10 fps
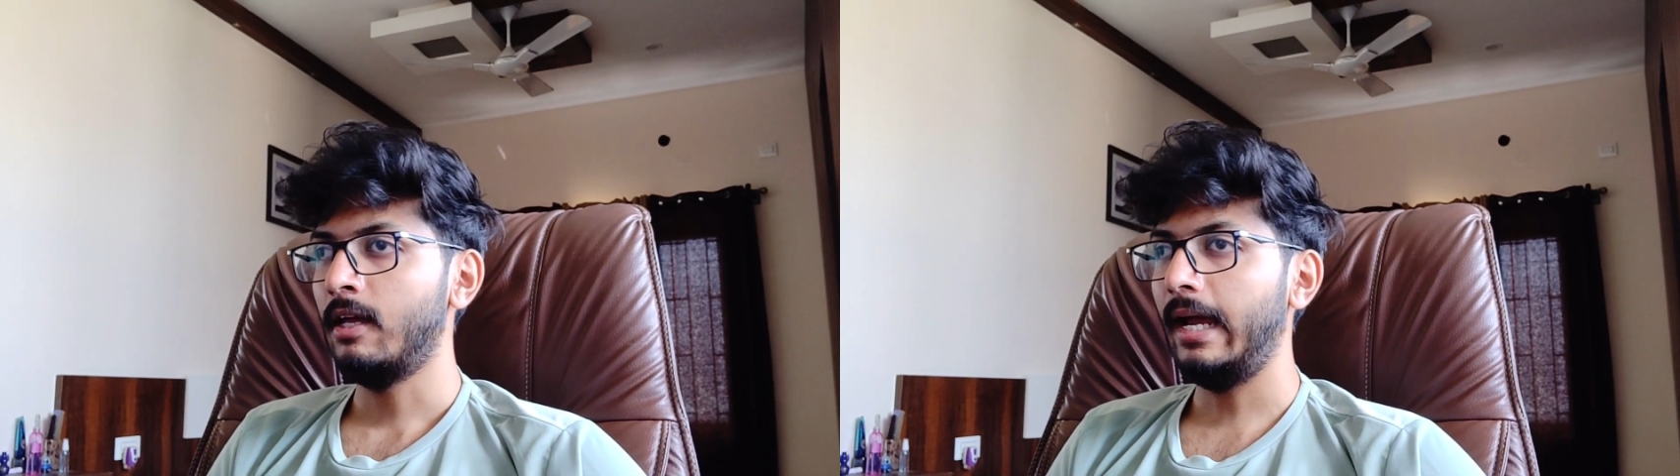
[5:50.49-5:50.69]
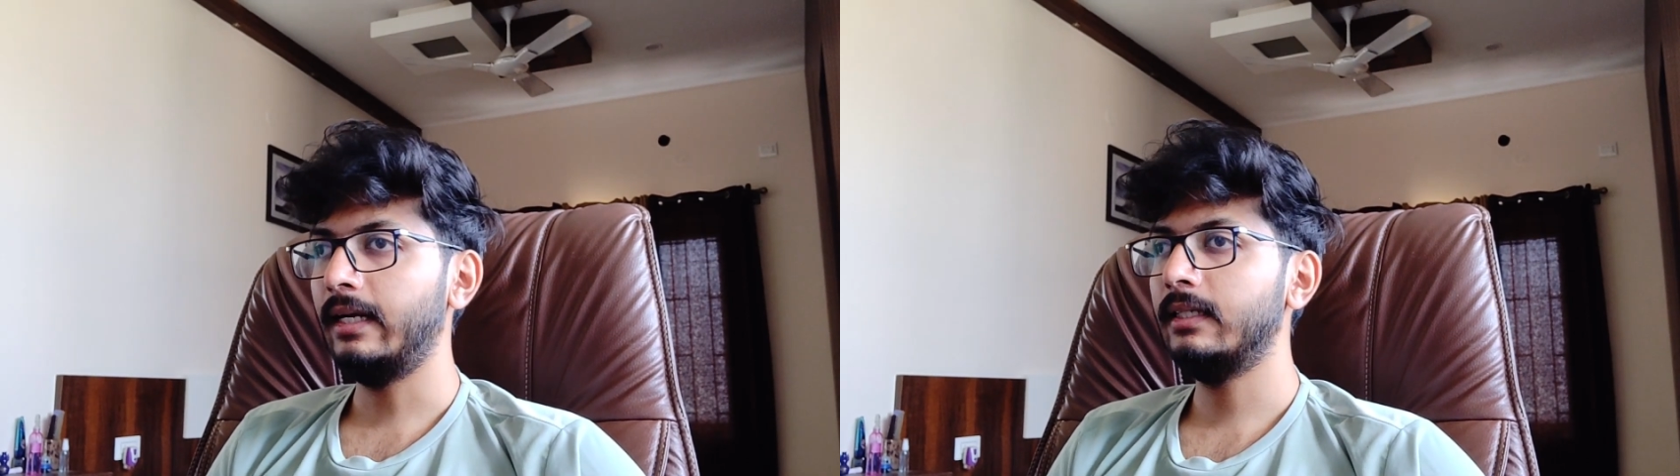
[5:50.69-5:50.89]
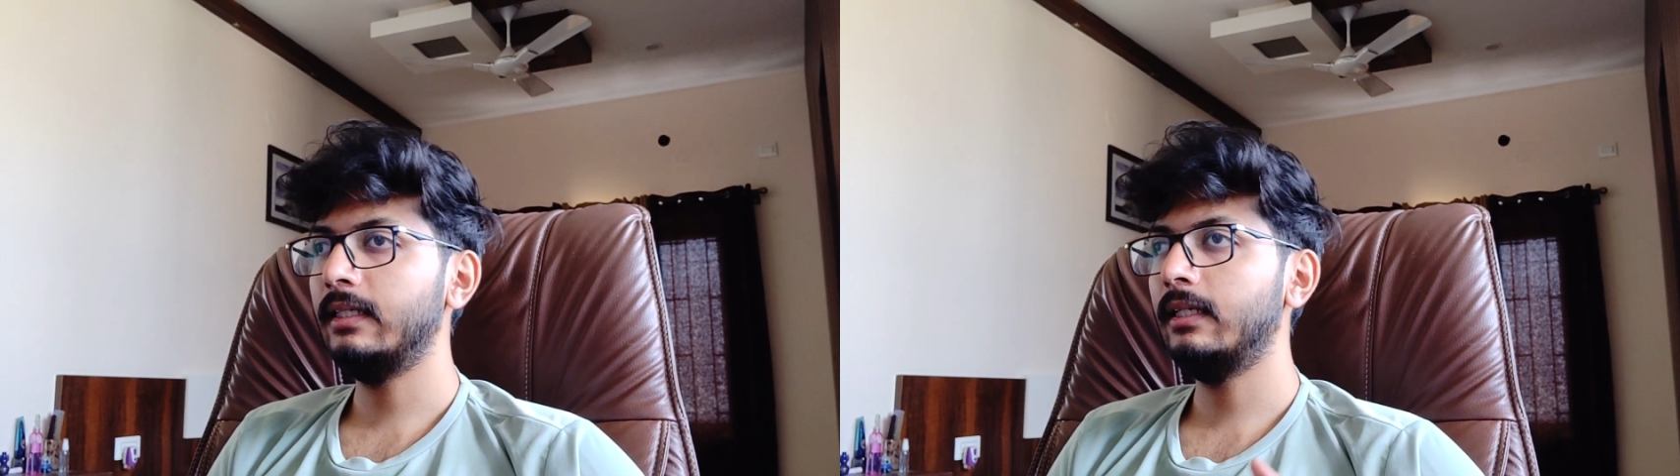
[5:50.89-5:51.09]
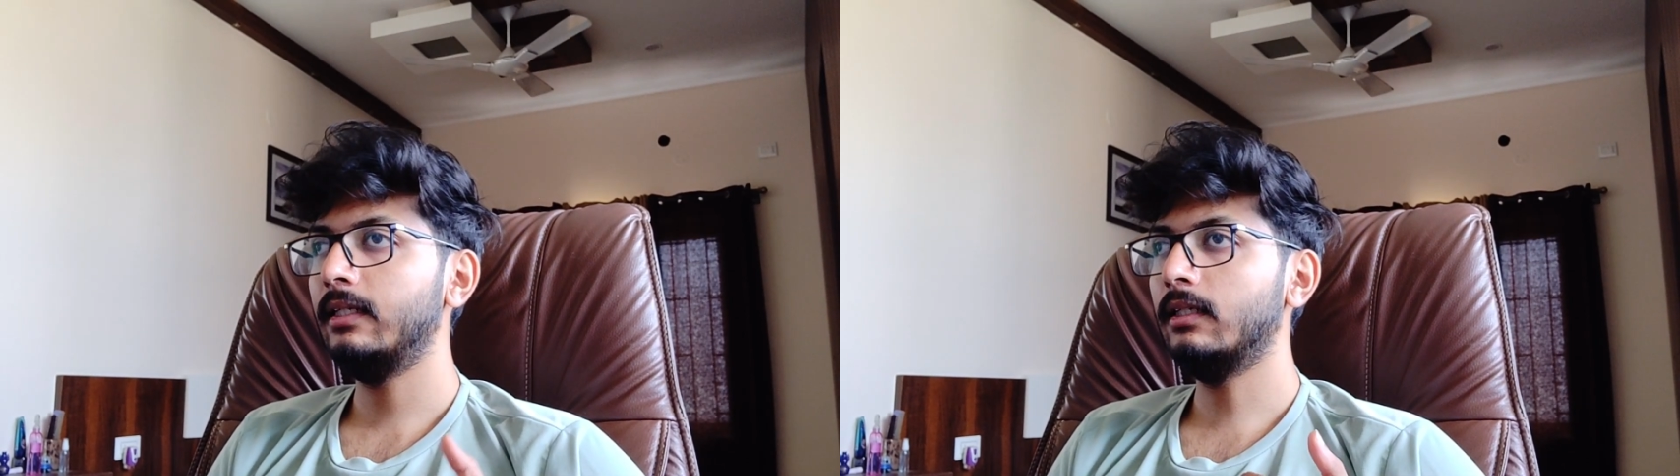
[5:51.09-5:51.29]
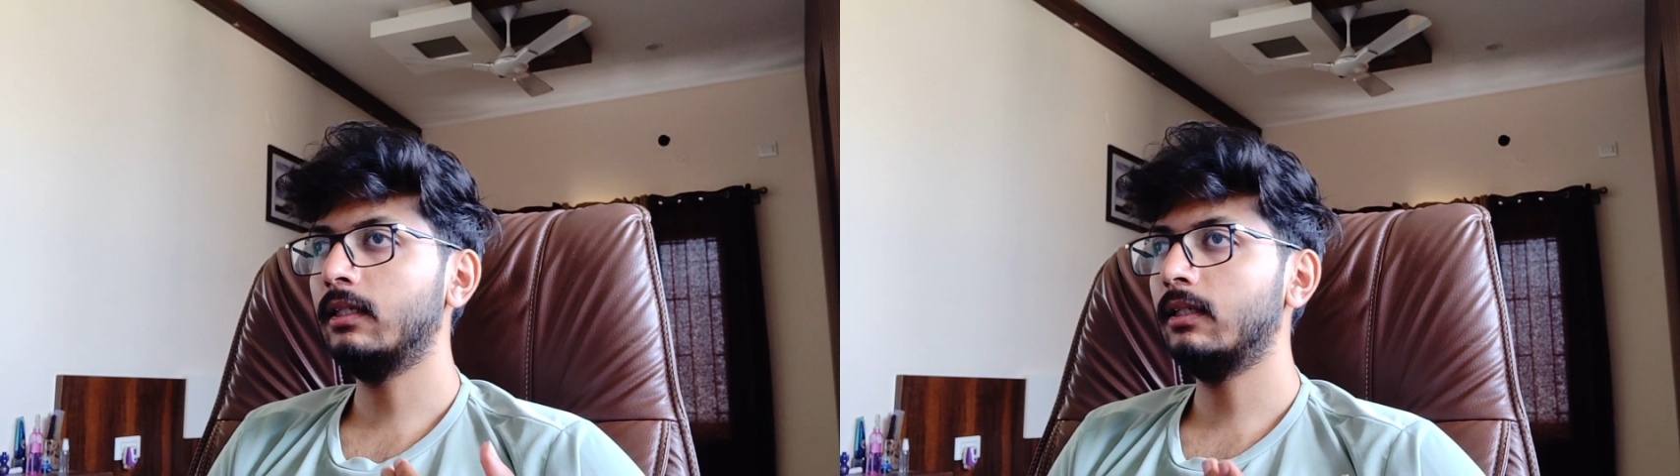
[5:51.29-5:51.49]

And he